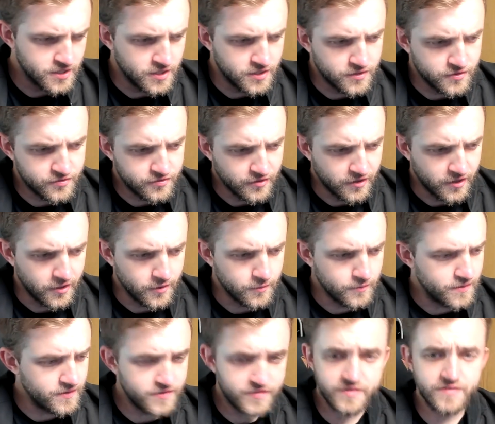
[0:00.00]
So
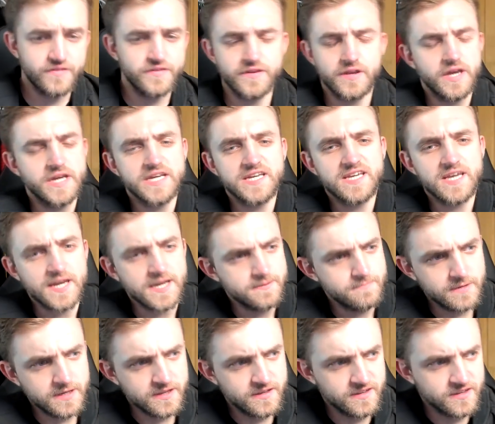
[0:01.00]
this isn't a
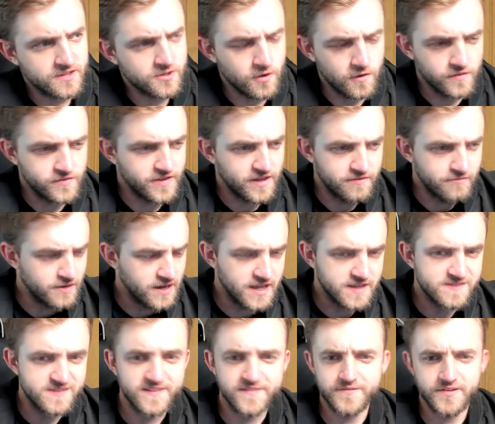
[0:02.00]
gaming content
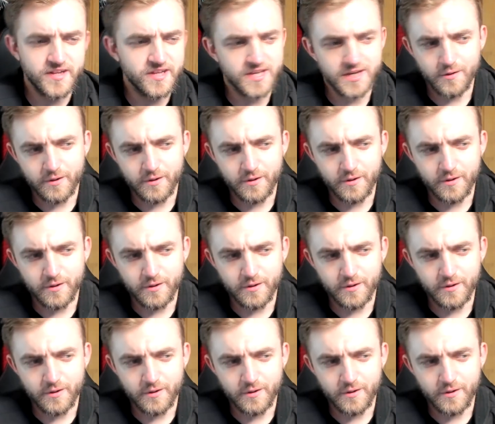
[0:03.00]
related video.